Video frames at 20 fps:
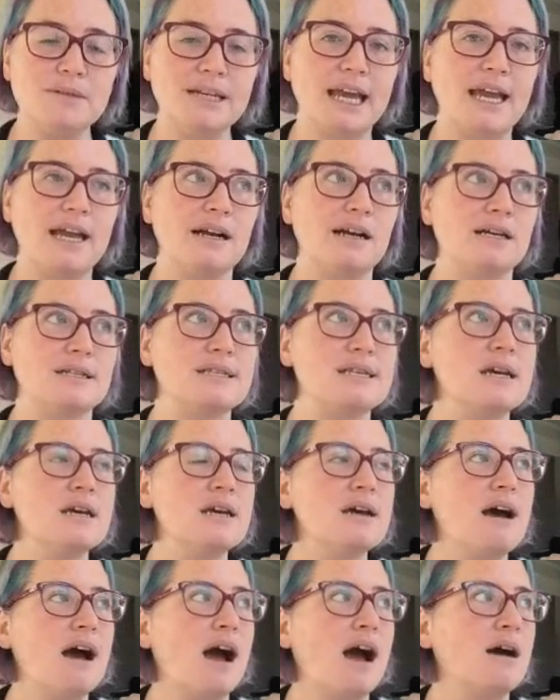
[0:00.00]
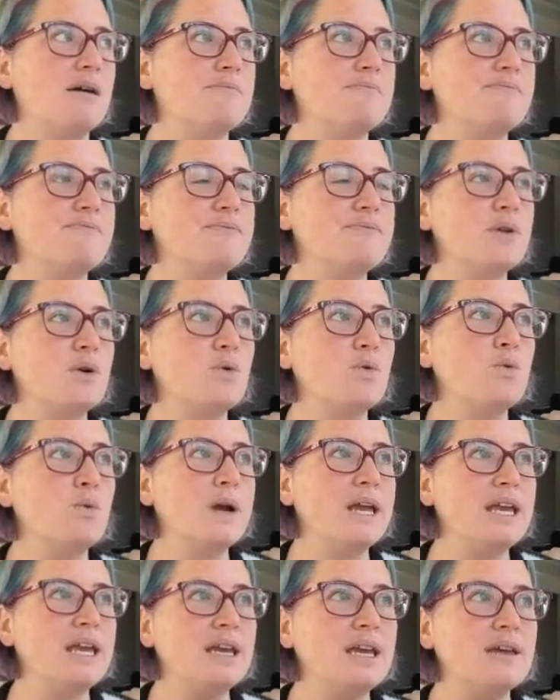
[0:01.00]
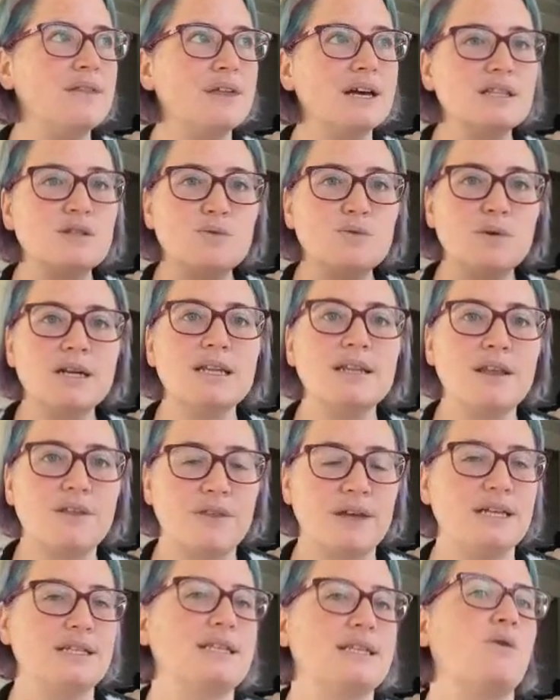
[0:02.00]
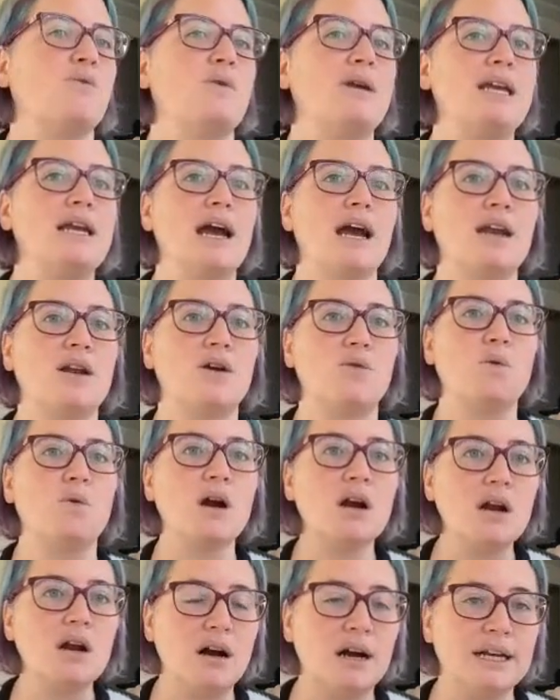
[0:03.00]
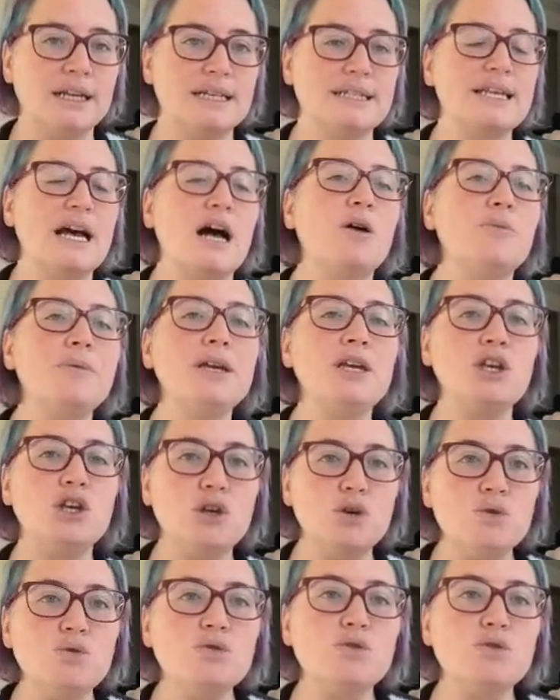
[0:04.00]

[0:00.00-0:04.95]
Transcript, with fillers: the Chaos, that's one of the things that we kind of work on, is helping you